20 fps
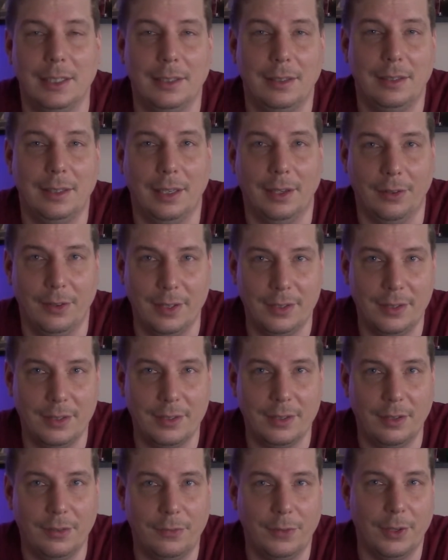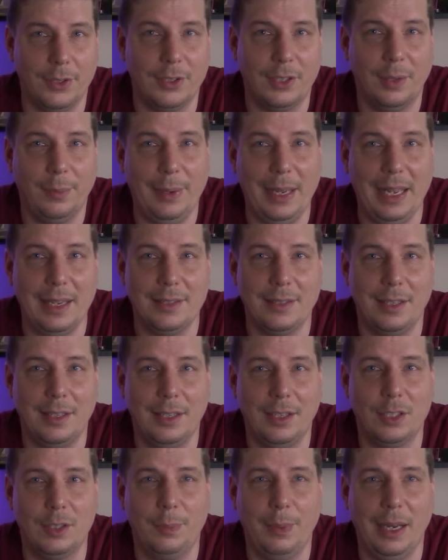Now, this is the first capacity
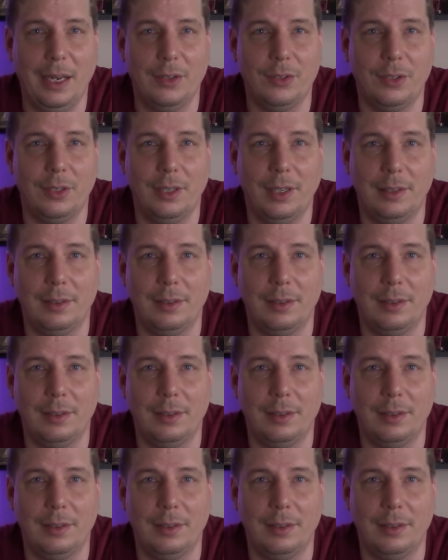expansion